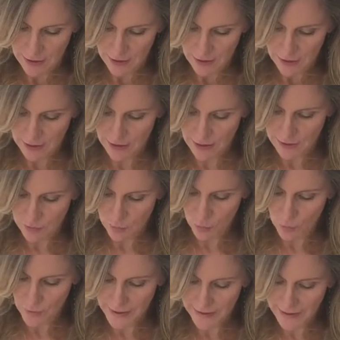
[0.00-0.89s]
And
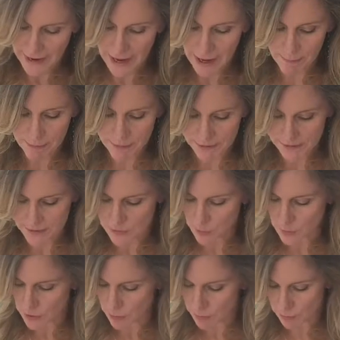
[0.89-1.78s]
what happens
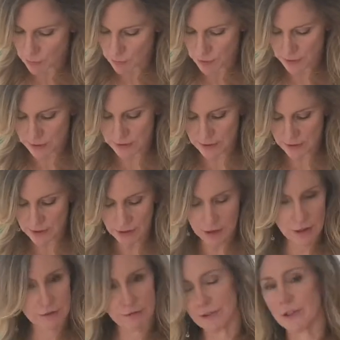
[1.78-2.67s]
when you pour a thin layer
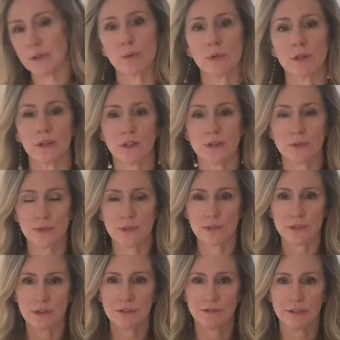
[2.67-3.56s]
of liquid onto a
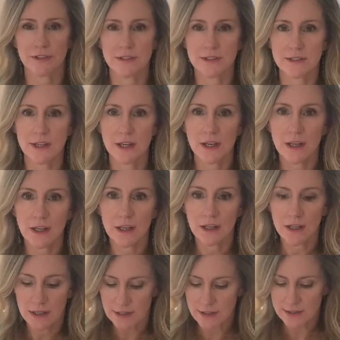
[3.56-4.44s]
surface
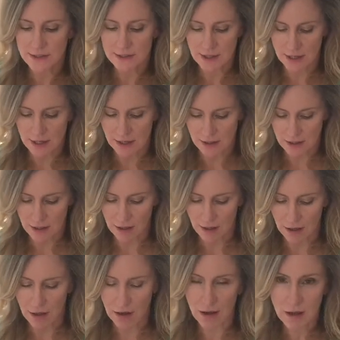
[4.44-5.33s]
is that
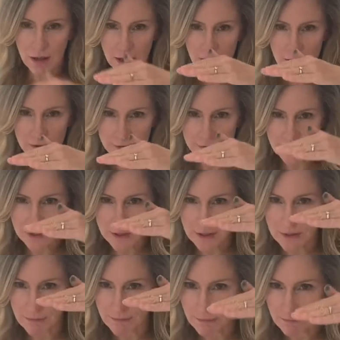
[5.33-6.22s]
all of
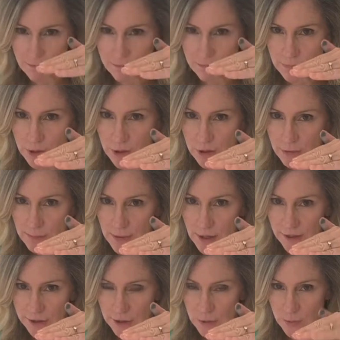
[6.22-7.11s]
the milk
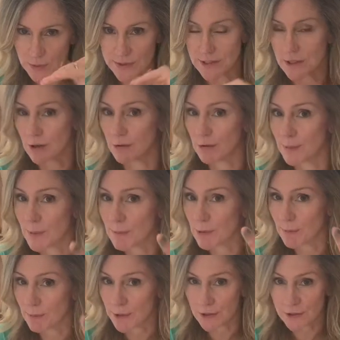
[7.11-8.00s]
molecules, now
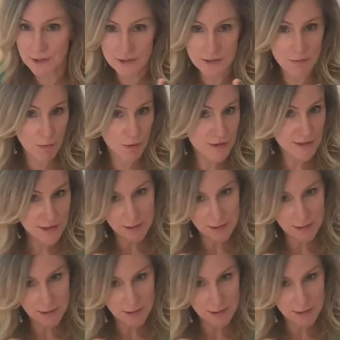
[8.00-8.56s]
remember milk is mostly